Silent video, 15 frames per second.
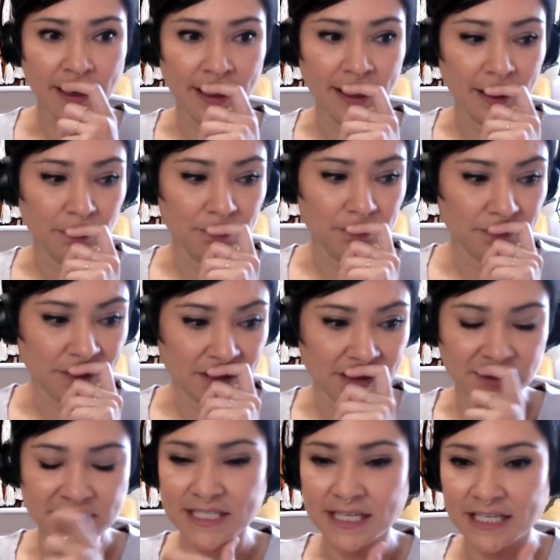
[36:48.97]
That
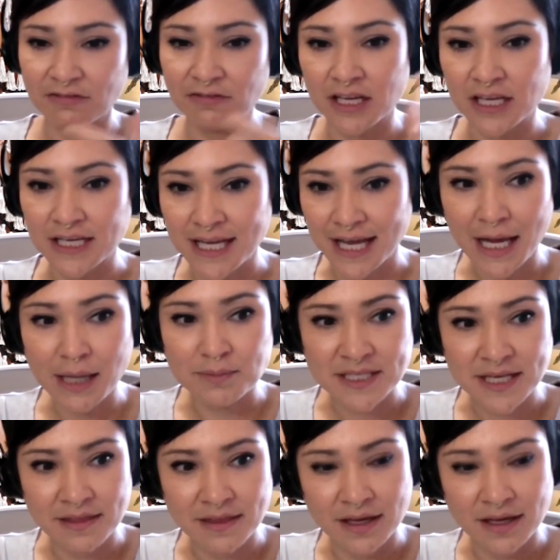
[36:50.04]
there's significant gaps,
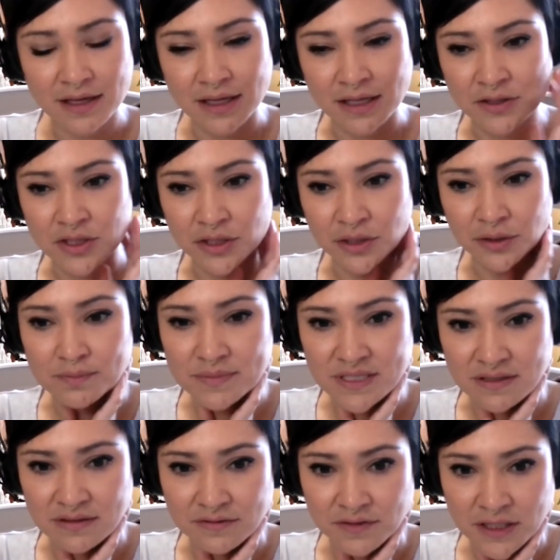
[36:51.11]
I think, in terms
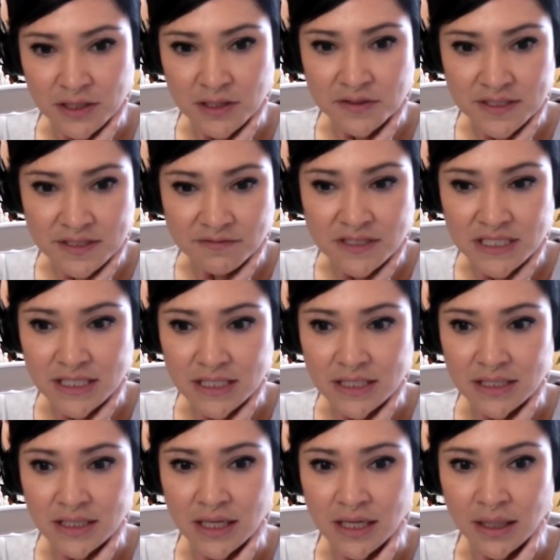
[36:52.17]
of
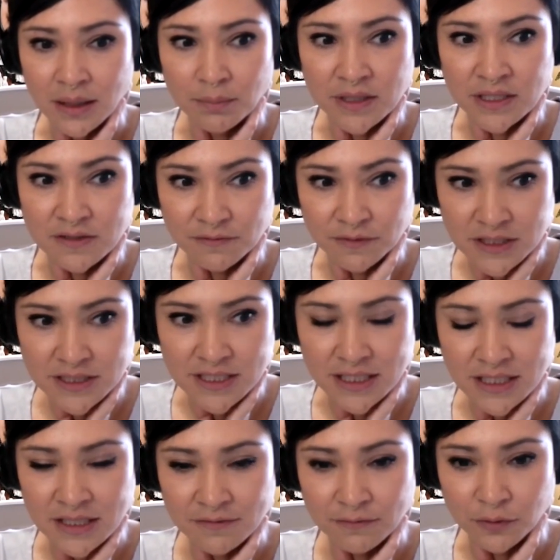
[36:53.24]
inclusivity and
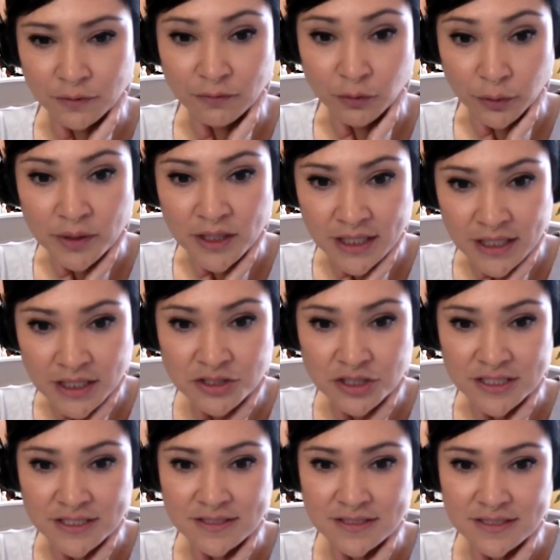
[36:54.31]
diversity for
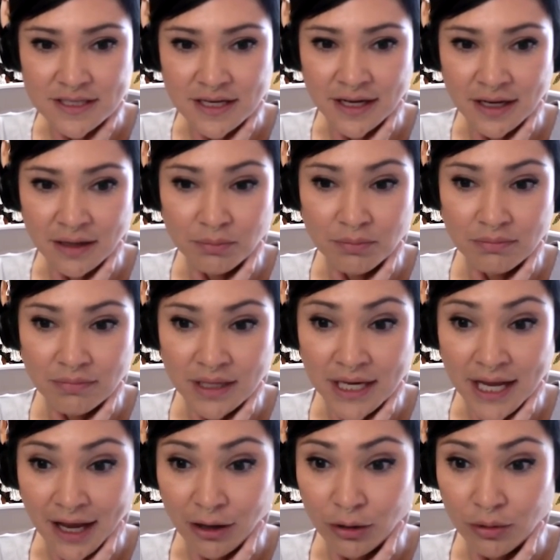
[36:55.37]
formulations,
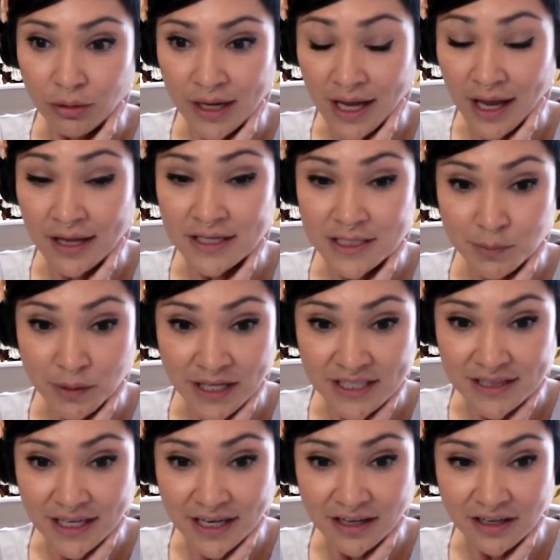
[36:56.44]
and how AI is
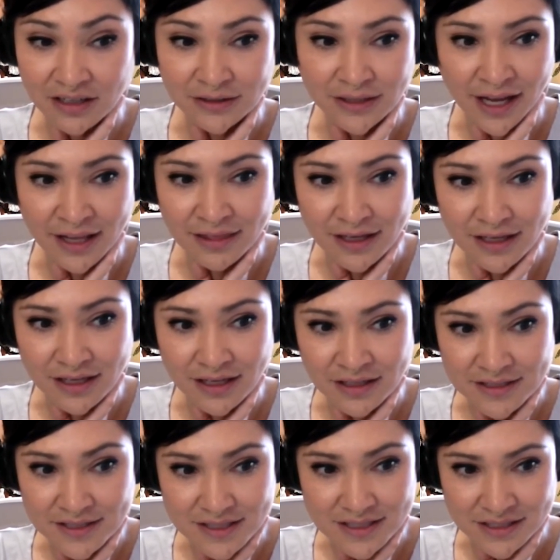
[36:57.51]
applied there, I think
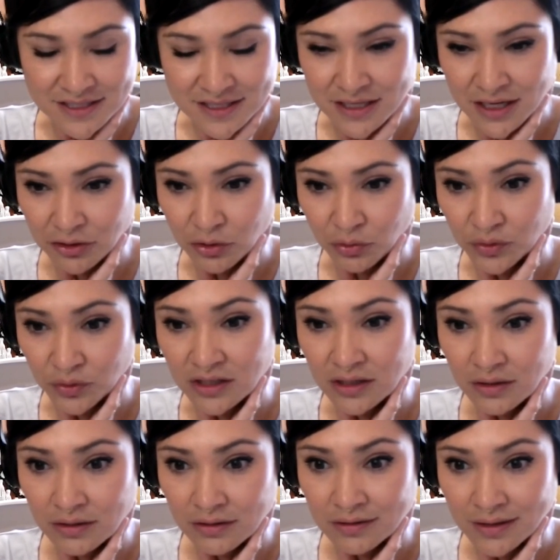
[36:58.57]
is another
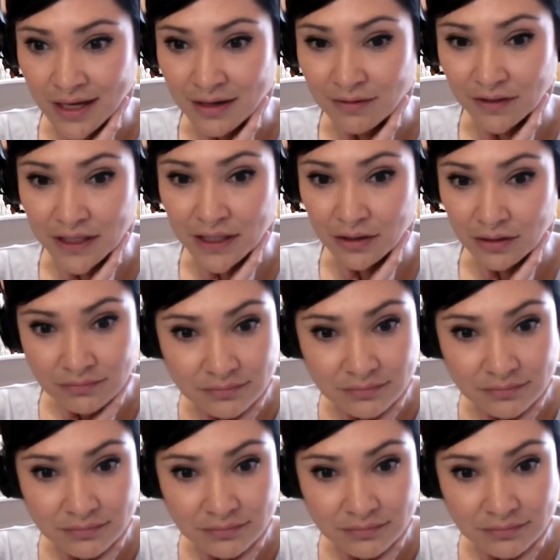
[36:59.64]
really kind of like